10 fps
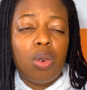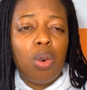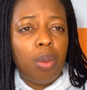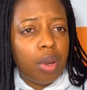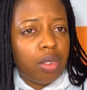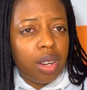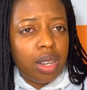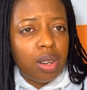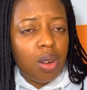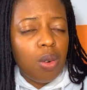open right
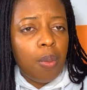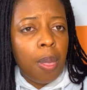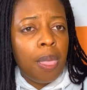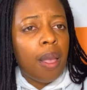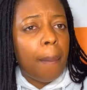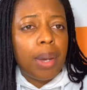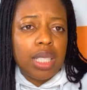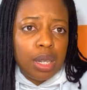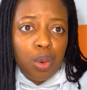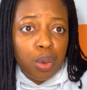now, but
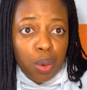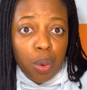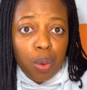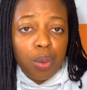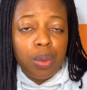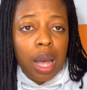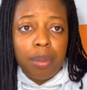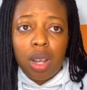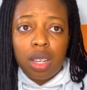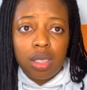I don't know. I'm
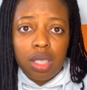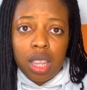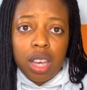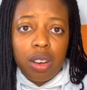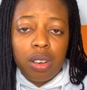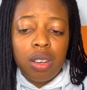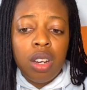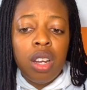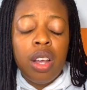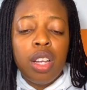not there.
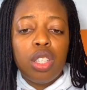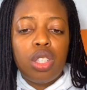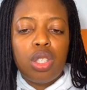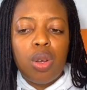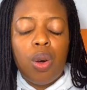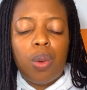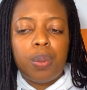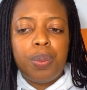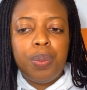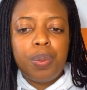So
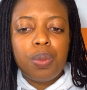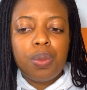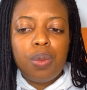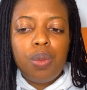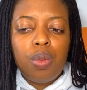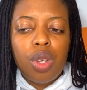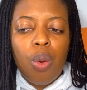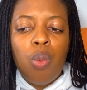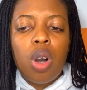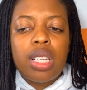
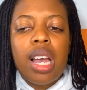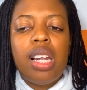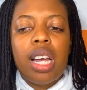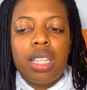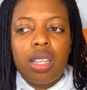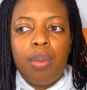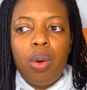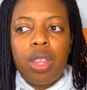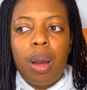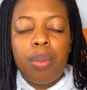what I liked
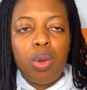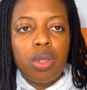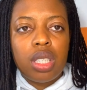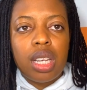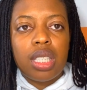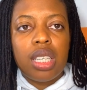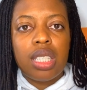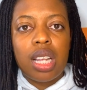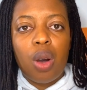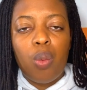about that process is
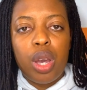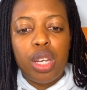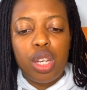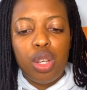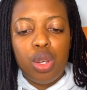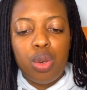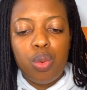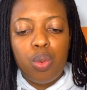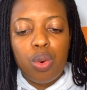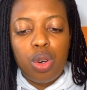that when
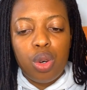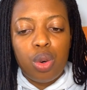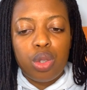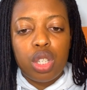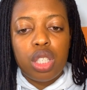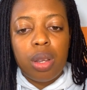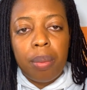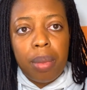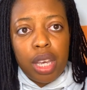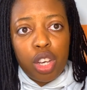you go to
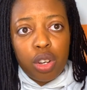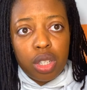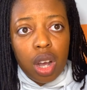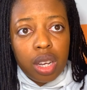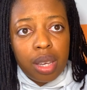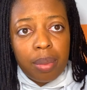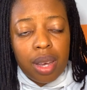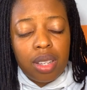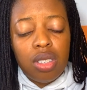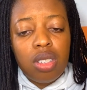submit your
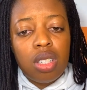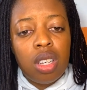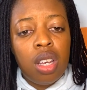documents,